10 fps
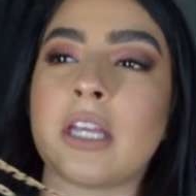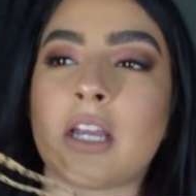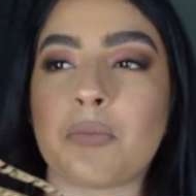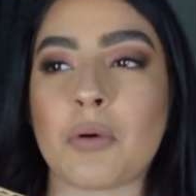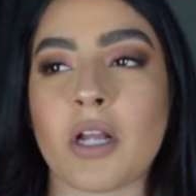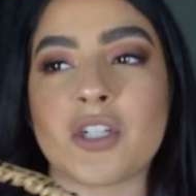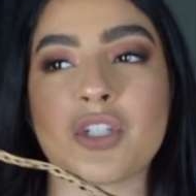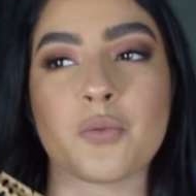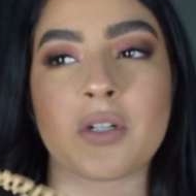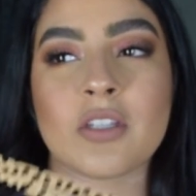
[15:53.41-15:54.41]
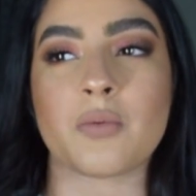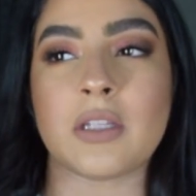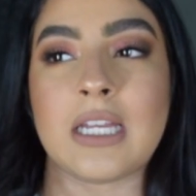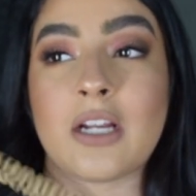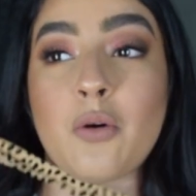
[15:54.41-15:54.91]
like I'd probably just wear this
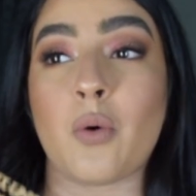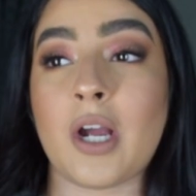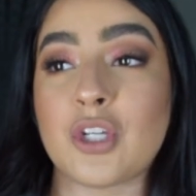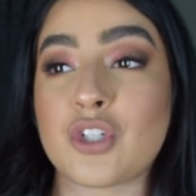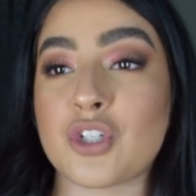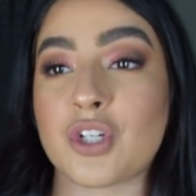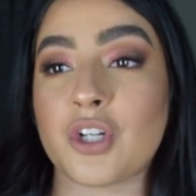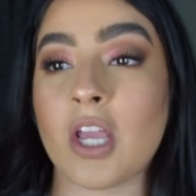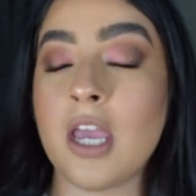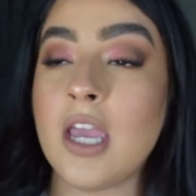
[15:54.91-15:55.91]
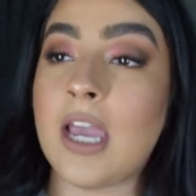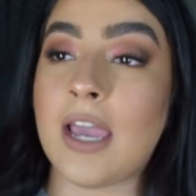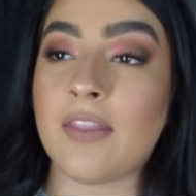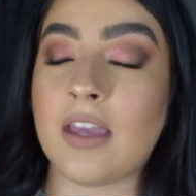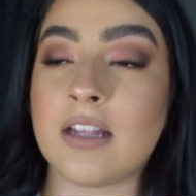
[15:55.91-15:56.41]
with like a white shirt
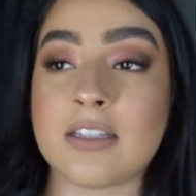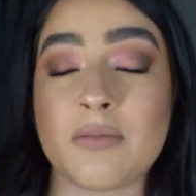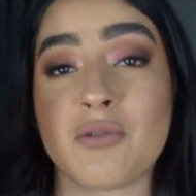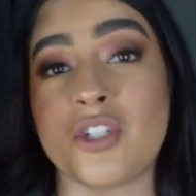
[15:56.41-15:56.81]
and then some